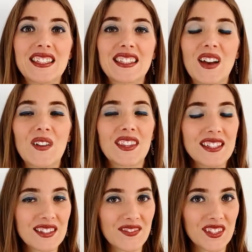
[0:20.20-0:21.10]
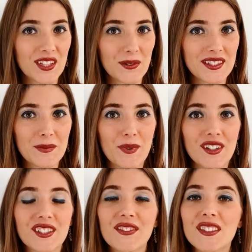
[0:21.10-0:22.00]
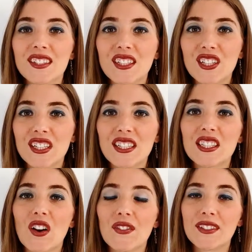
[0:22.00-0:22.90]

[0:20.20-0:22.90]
So this video is a part of a series of